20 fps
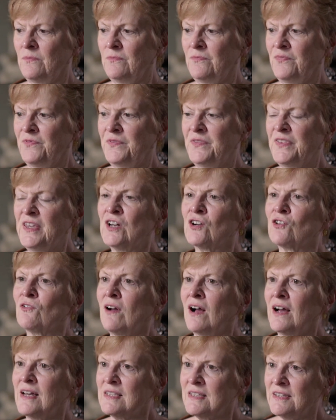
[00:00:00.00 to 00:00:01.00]

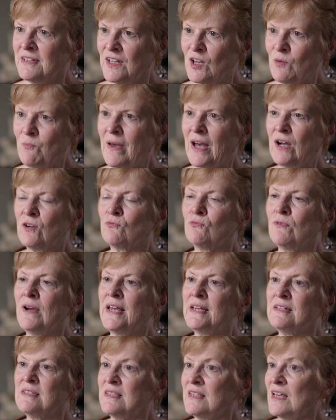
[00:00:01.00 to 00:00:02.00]
theorizing about
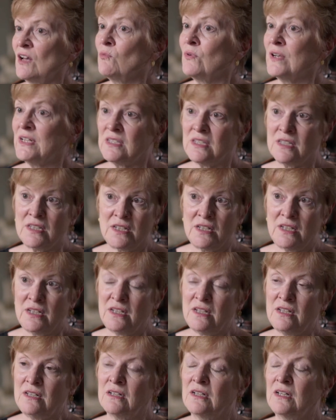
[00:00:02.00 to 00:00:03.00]
race that we
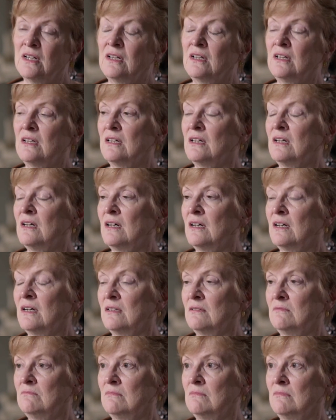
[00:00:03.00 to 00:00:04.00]
see
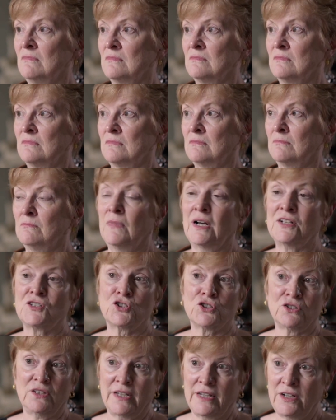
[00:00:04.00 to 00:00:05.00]

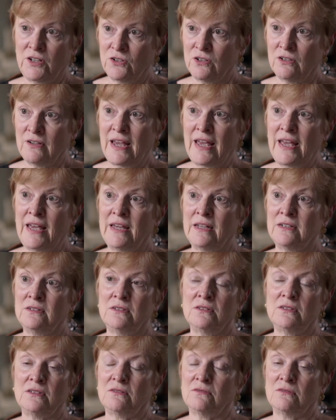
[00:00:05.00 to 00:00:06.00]
much later
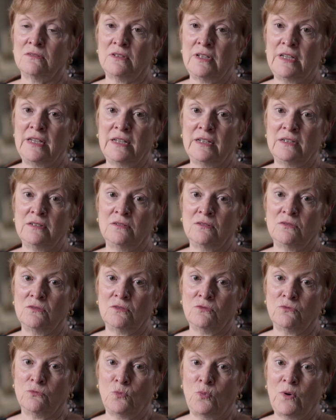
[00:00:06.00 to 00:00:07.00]
and in
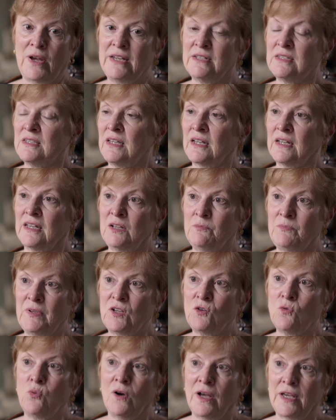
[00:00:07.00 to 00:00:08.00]
ways that can be
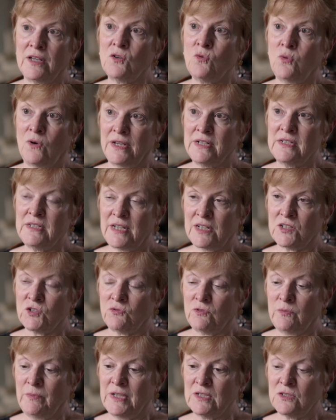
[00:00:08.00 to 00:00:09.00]
quite
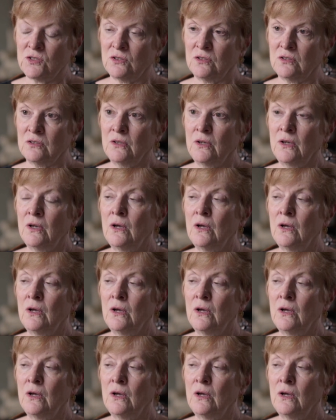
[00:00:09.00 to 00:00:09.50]
detrimental,